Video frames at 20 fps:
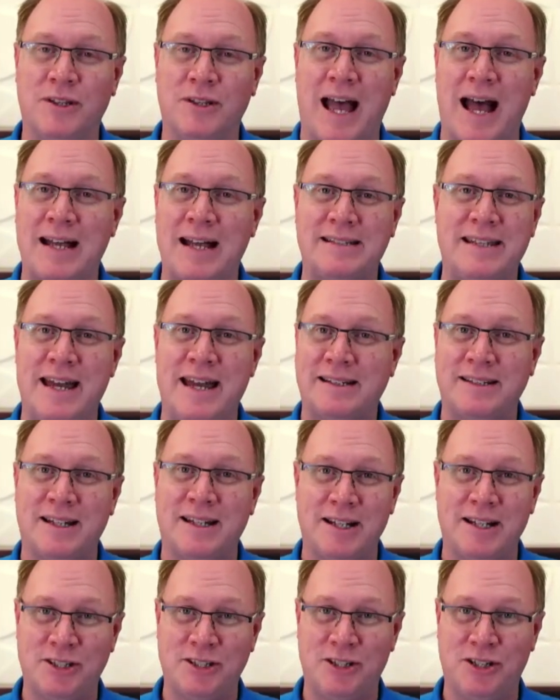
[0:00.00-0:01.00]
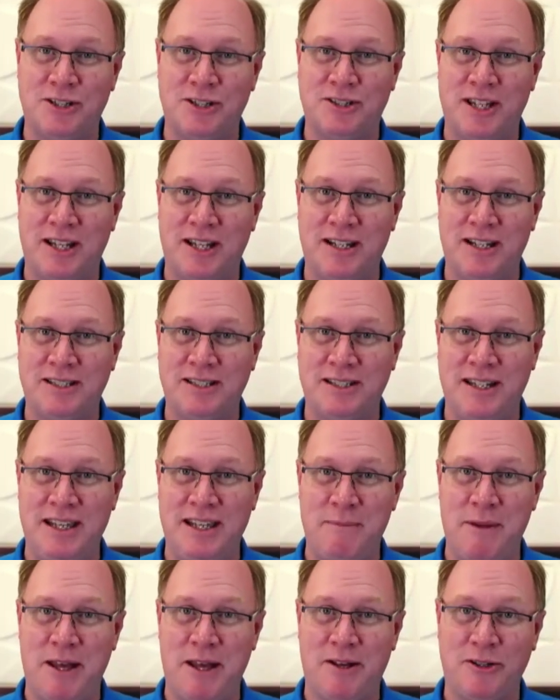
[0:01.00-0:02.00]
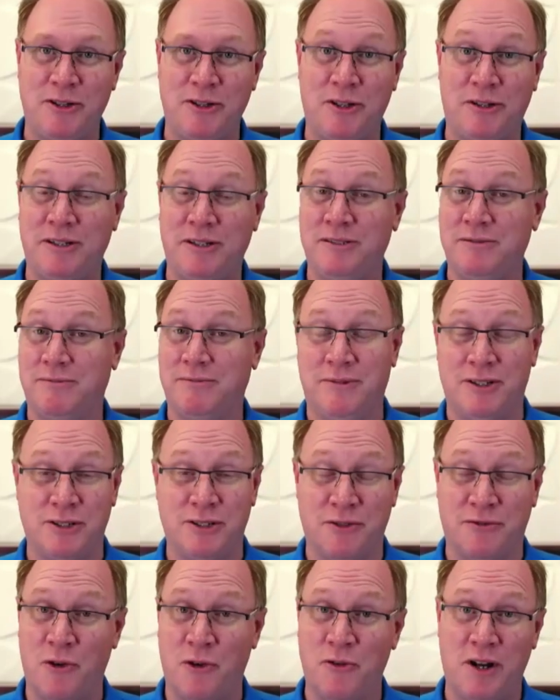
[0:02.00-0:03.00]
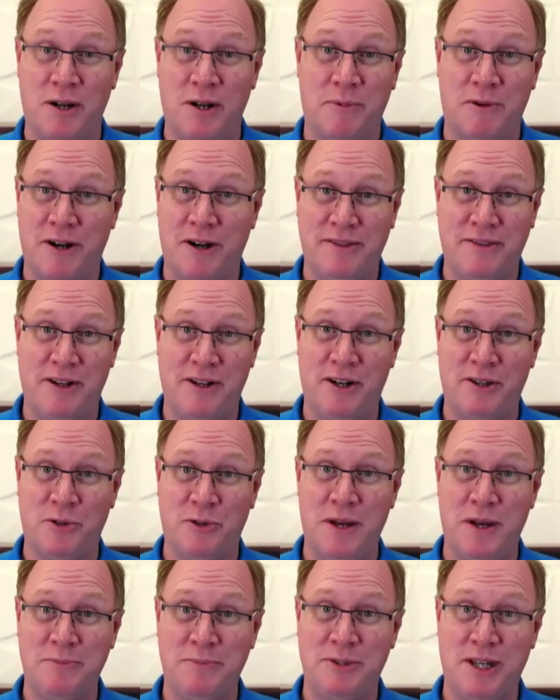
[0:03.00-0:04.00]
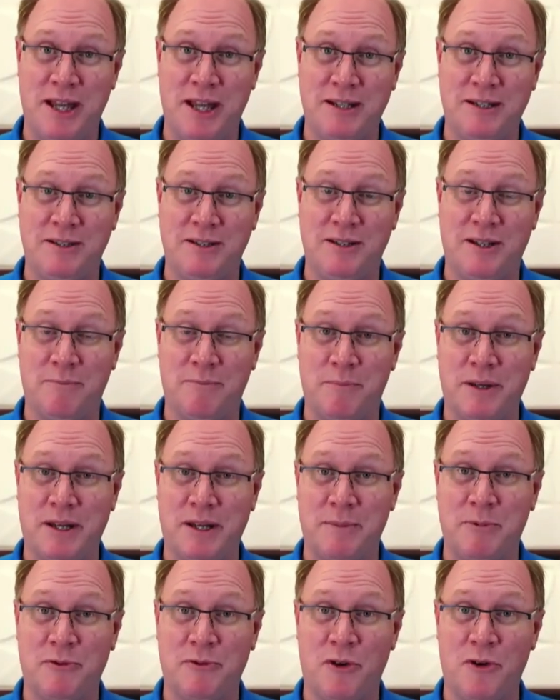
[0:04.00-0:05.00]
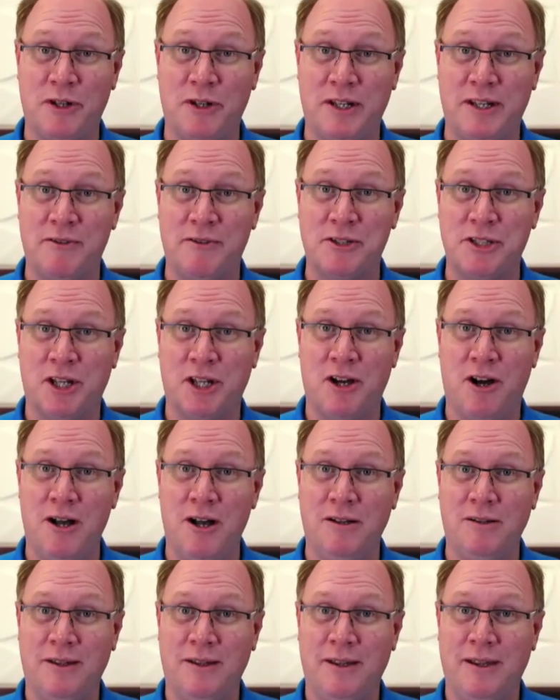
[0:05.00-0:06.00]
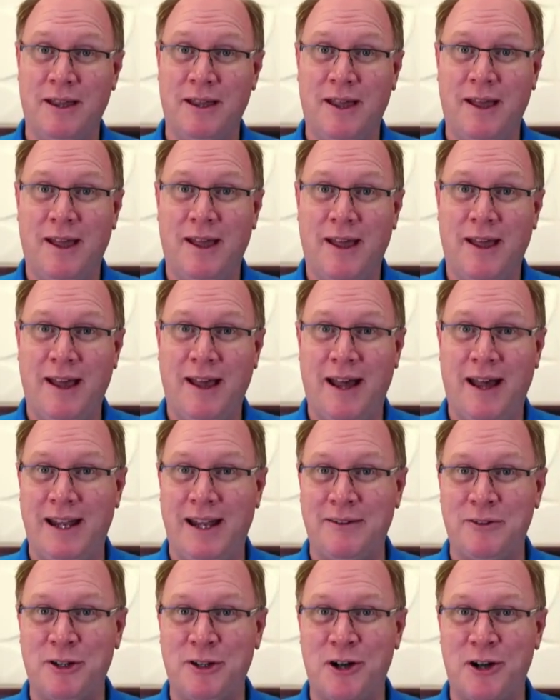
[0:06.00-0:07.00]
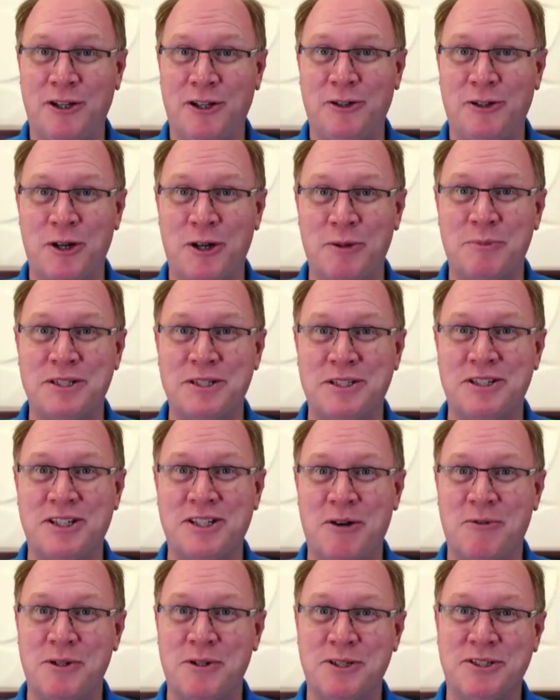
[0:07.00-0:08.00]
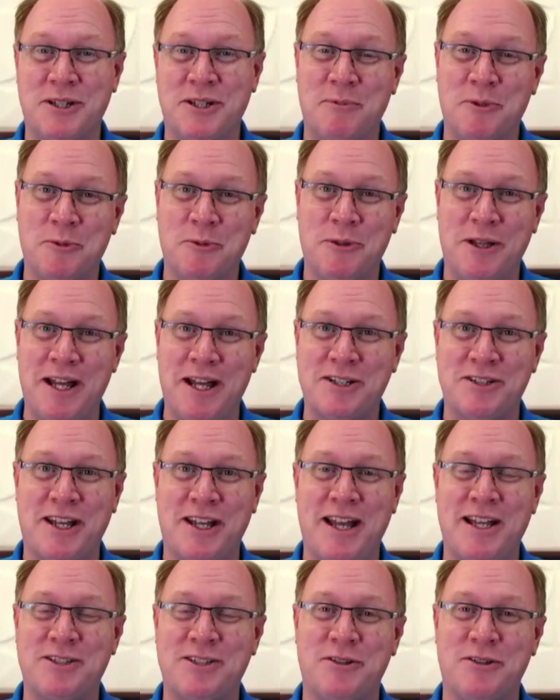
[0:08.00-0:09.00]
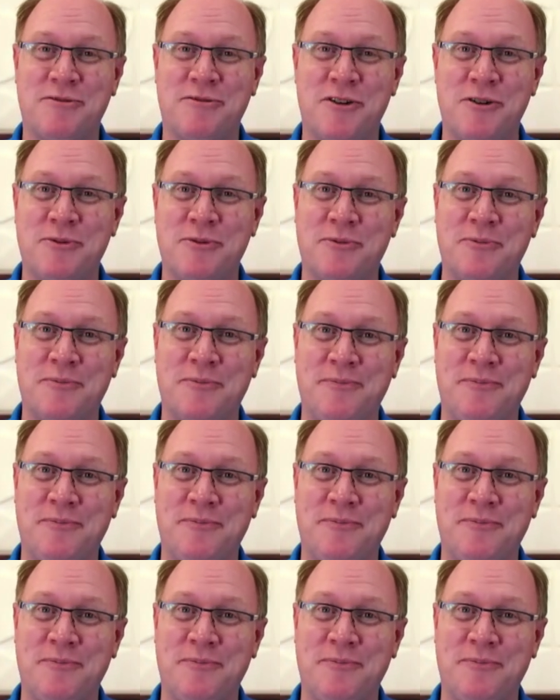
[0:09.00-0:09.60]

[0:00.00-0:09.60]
Contact us. You can send us an email. There's a phone number right there on the website. You can pick up the phone and give us a call. And if you call during business hours, someone will actually answer the phone.